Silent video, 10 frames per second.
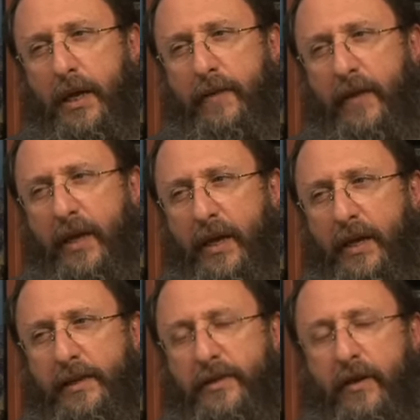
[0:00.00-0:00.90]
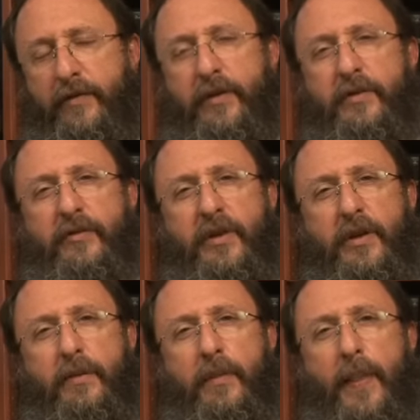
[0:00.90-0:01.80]
in the hands of the
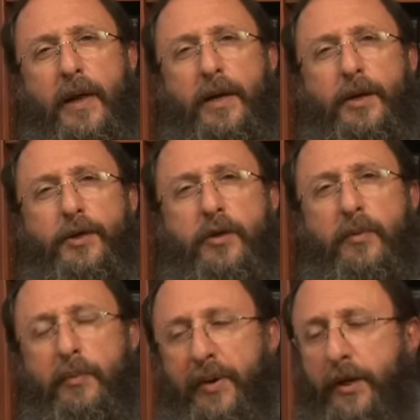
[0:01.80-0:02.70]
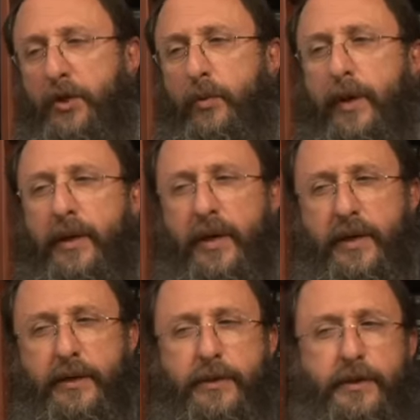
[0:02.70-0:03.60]
Levim to perpetuate
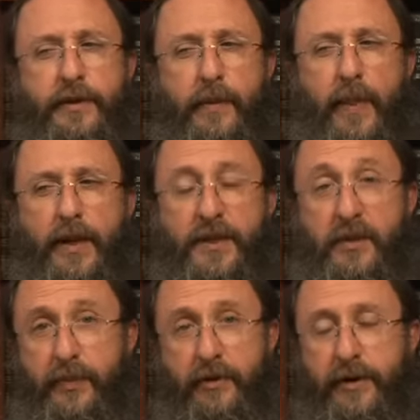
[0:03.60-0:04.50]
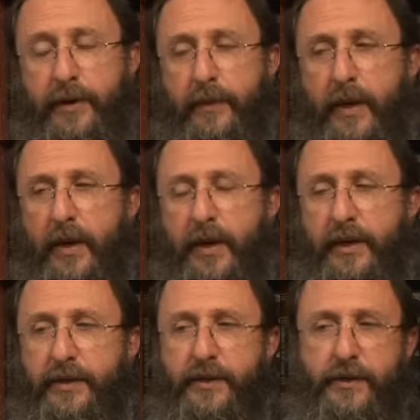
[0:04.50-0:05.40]
his spirit,
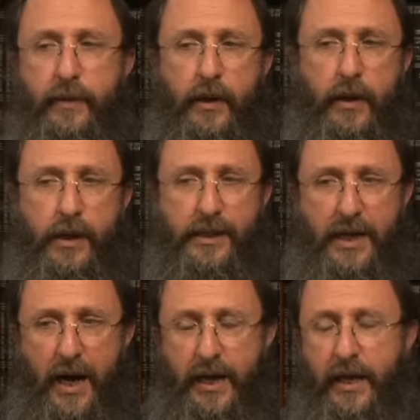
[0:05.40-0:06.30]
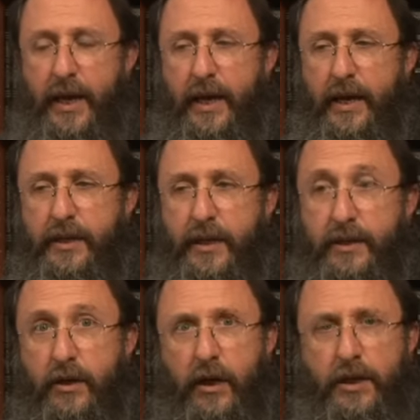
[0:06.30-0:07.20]
his guiding hand,
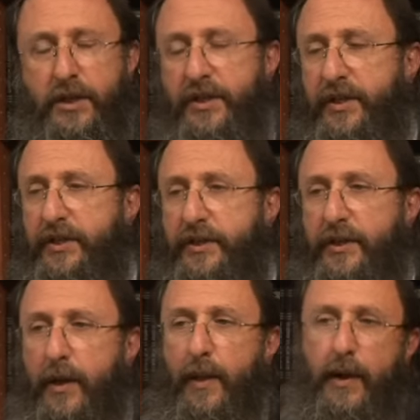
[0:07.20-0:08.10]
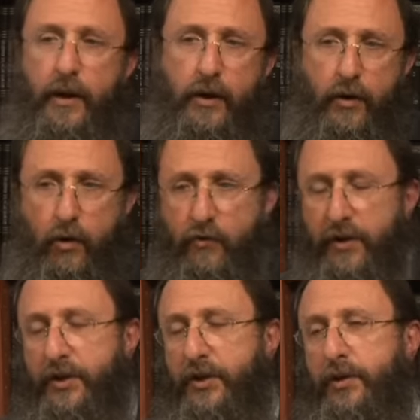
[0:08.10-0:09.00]
his consciousness
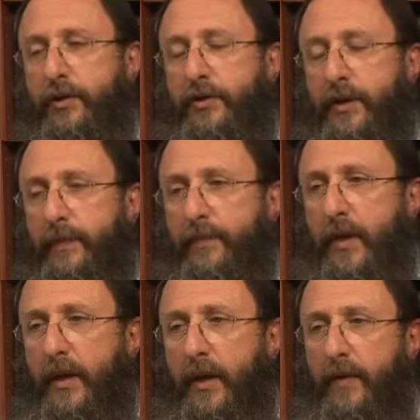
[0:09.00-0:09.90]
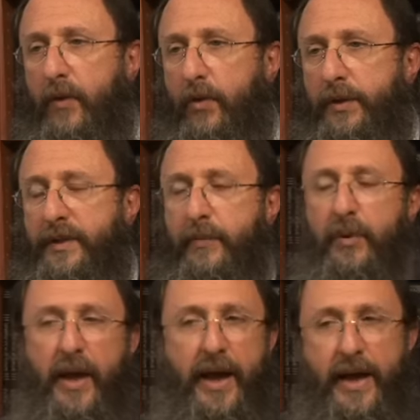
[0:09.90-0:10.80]
over his children in the Holy
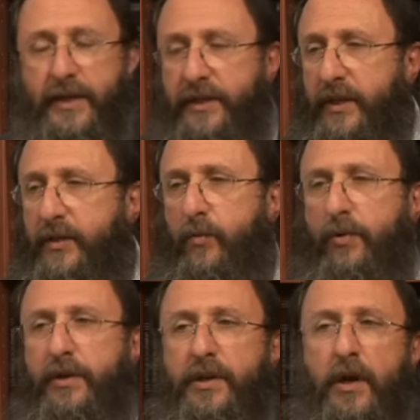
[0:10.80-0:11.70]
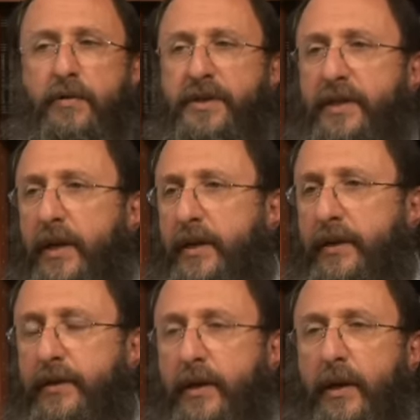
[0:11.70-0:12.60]
Temple as these words are
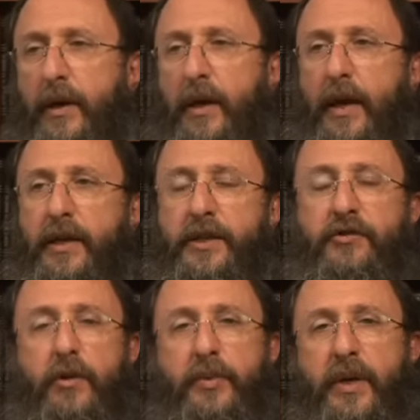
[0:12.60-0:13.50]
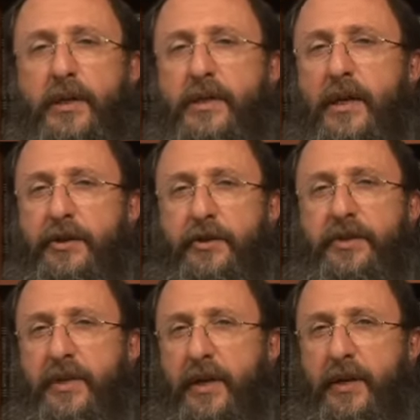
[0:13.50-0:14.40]
recited. And Israel begins to
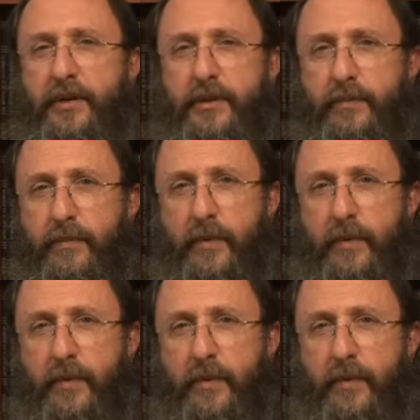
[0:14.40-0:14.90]
understand